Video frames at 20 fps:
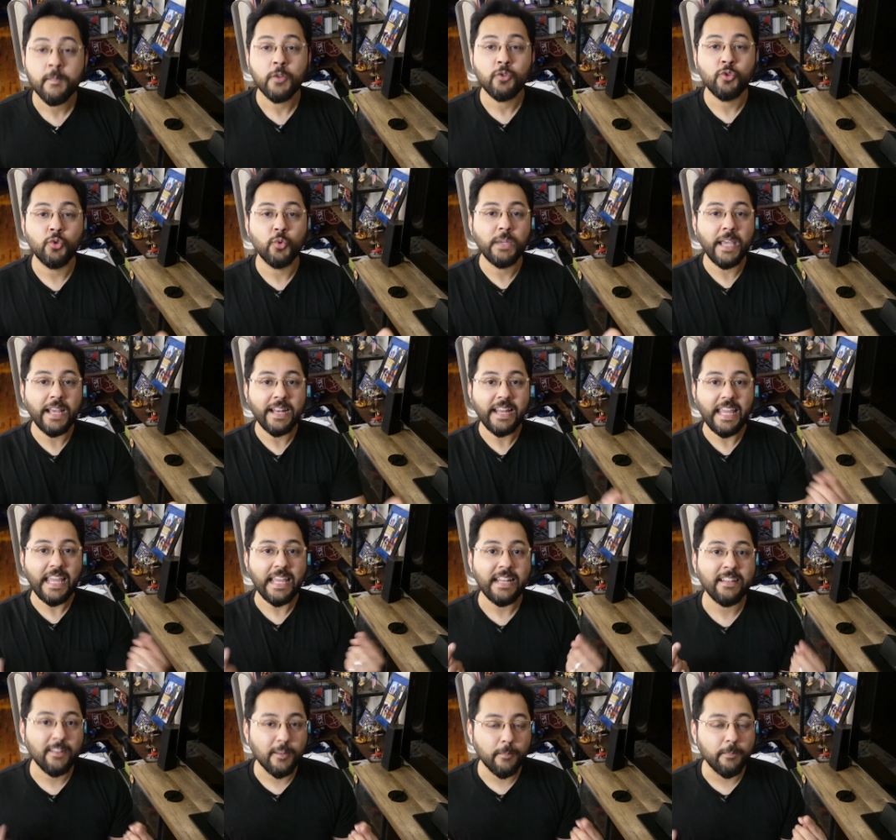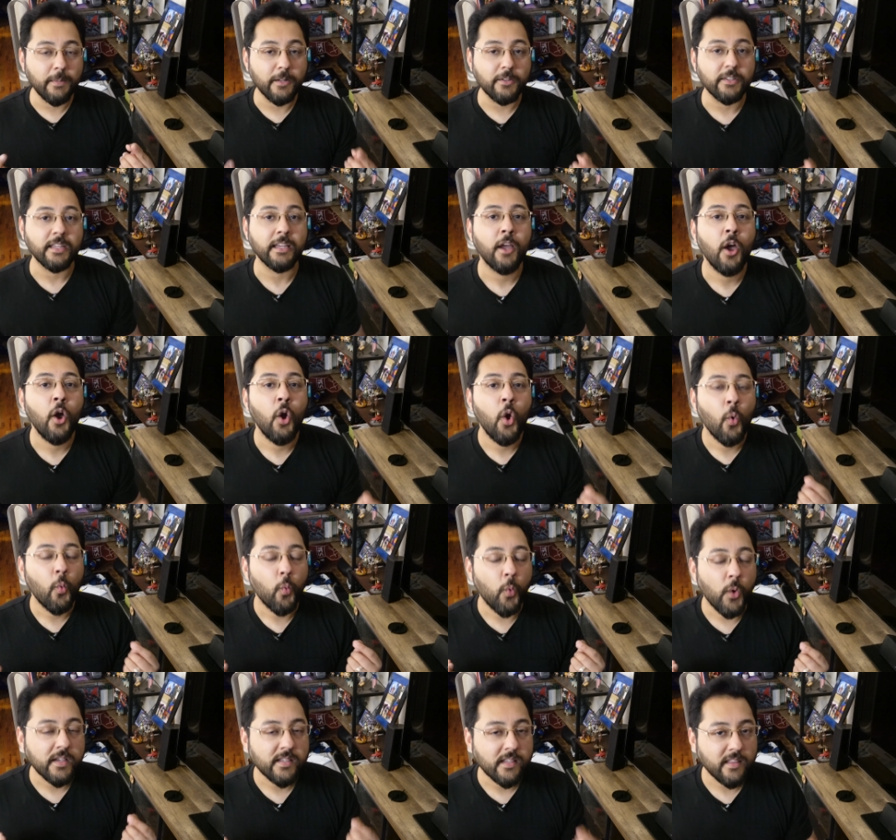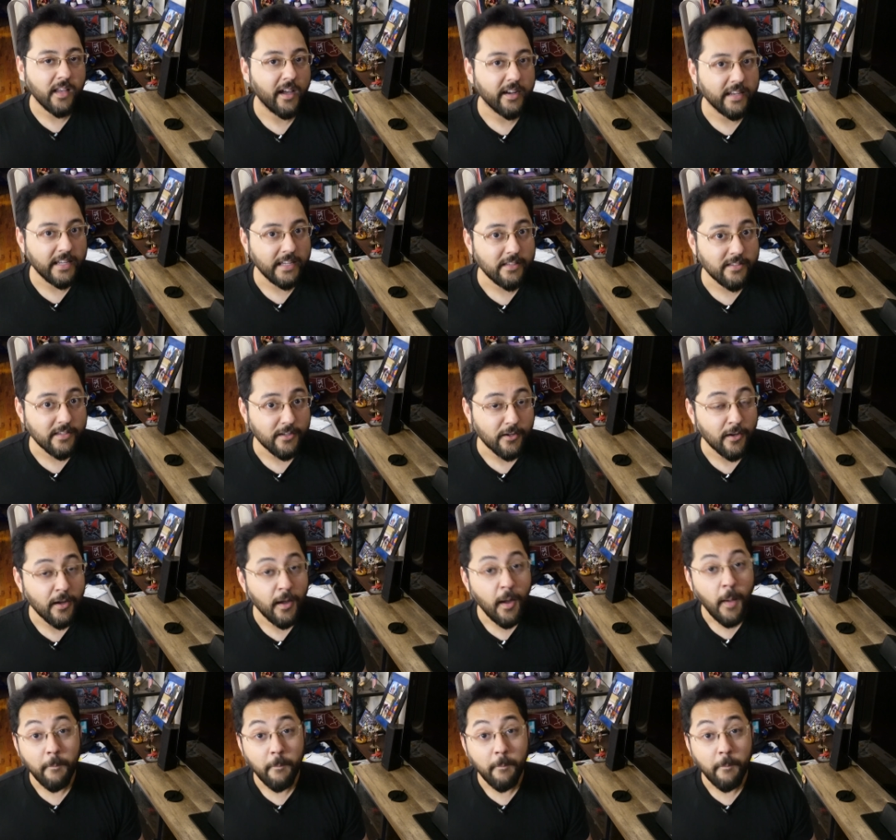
to get into the building was a lot easier.